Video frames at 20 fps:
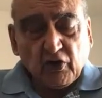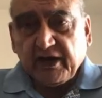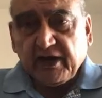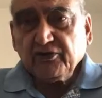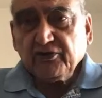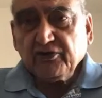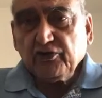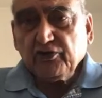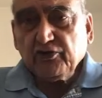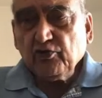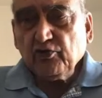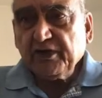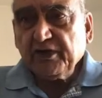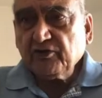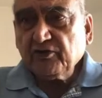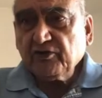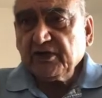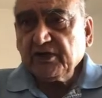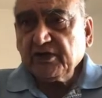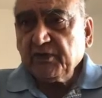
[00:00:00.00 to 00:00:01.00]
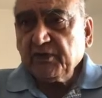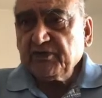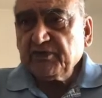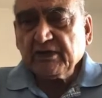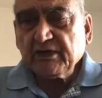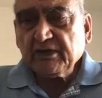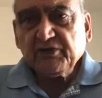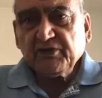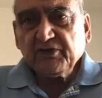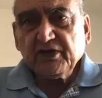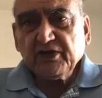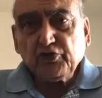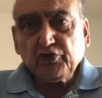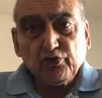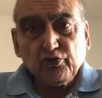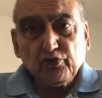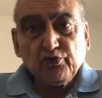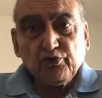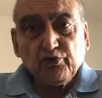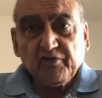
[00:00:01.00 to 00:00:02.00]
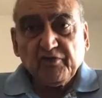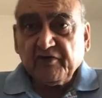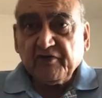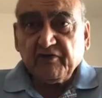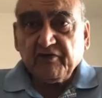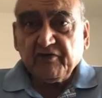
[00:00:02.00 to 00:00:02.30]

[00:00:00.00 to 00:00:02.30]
shocking to you because it may be something new.